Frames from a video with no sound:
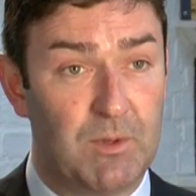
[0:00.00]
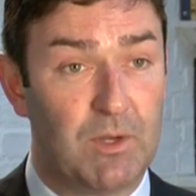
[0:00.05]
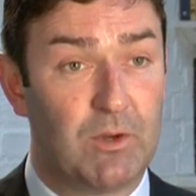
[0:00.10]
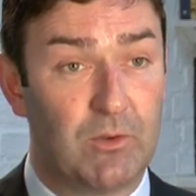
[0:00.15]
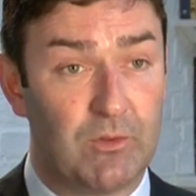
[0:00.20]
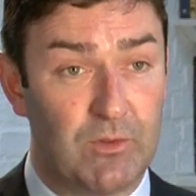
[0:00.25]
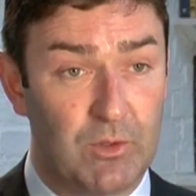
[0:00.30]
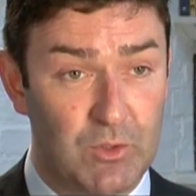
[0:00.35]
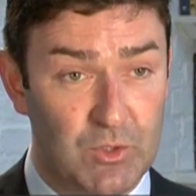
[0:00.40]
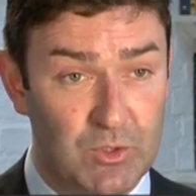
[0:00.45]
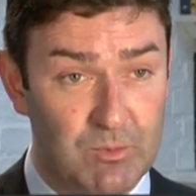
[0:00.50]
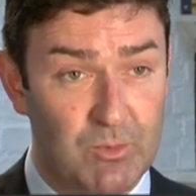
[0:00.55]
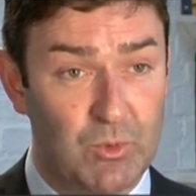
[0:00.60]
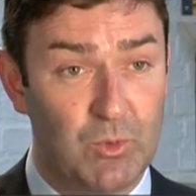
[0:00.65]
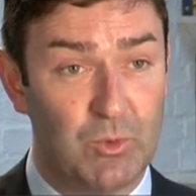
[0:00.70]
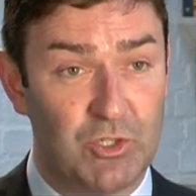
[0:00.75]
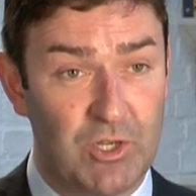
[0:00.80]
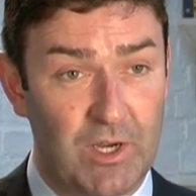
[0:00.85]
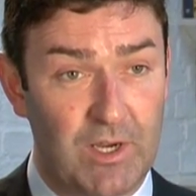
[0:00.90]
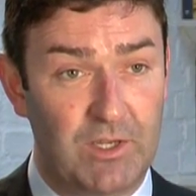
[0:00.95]
because those
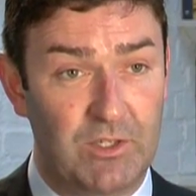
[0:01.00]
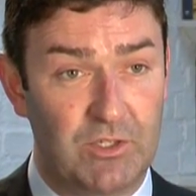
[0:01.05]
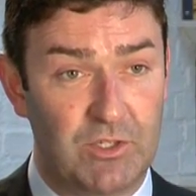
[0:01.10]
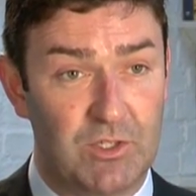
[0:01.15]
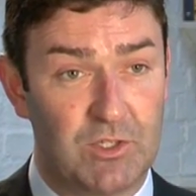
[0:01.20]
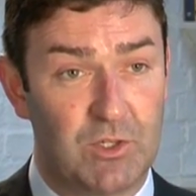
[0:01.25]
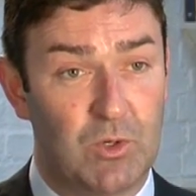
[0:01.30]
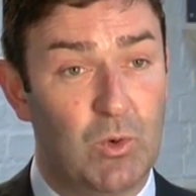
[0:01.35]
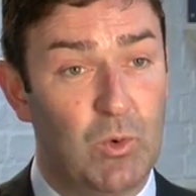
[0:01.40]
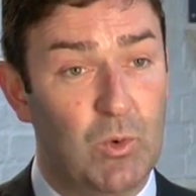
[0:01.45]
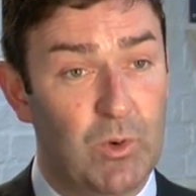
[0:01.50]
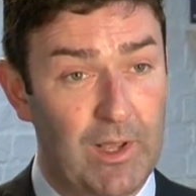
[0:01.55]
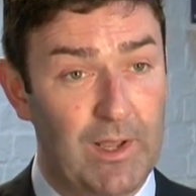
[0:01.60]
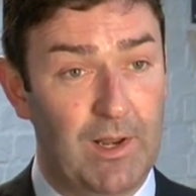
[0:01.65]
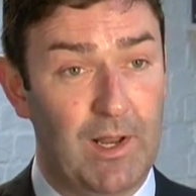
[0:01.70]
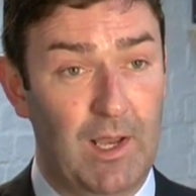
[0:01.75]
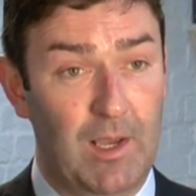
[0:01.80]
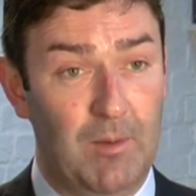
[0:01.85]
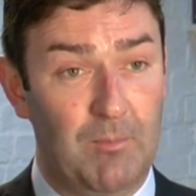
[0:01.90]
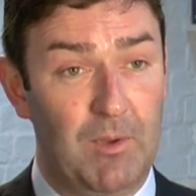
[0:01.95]
small changes all
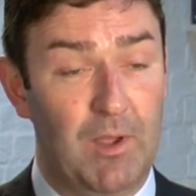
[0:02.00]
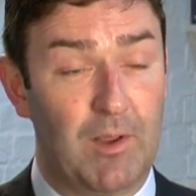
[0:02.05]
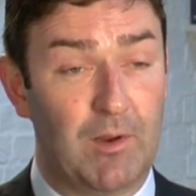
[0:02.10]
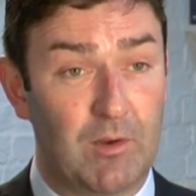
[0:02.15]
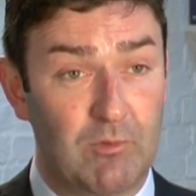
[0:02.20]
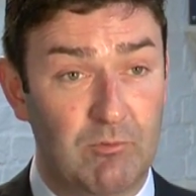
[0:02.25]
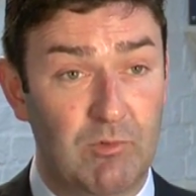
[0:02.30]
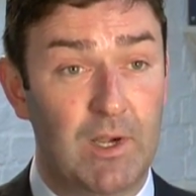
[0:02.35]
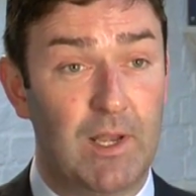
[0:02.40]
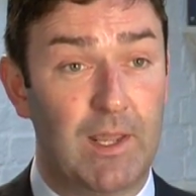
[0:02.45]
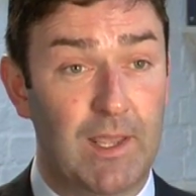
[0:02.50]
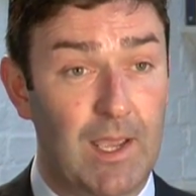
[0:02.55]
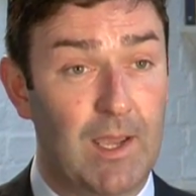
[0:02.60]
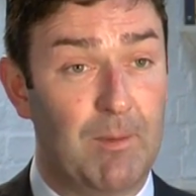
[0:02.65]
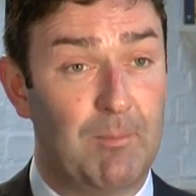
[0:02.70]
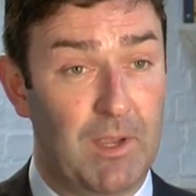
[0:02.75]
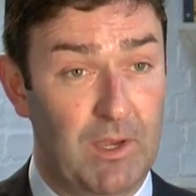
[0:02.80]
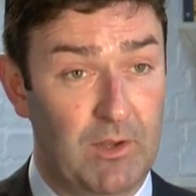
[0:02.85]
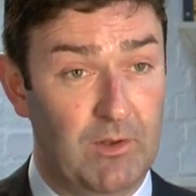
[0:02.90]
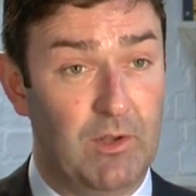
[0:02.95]
add up and can really
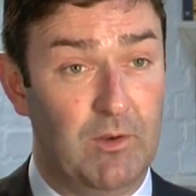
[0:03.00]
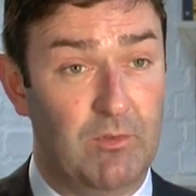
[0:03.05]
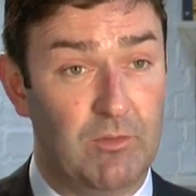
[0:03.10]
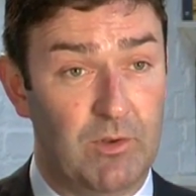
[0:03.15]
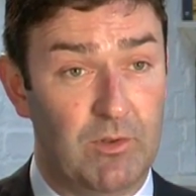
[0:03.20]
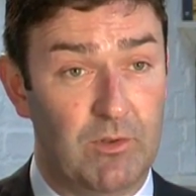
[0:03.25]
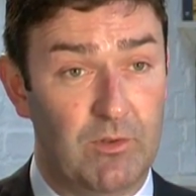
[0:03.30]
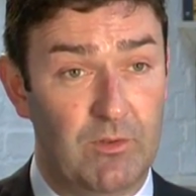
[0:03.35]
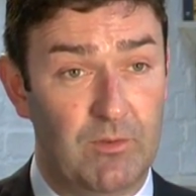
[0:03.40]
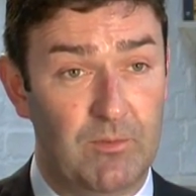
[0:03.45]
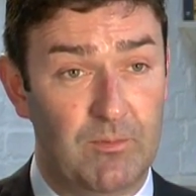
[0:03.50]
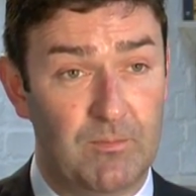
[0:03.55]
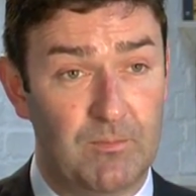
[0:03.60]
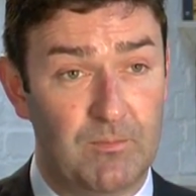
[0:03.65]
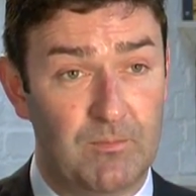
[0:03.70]
make a difference.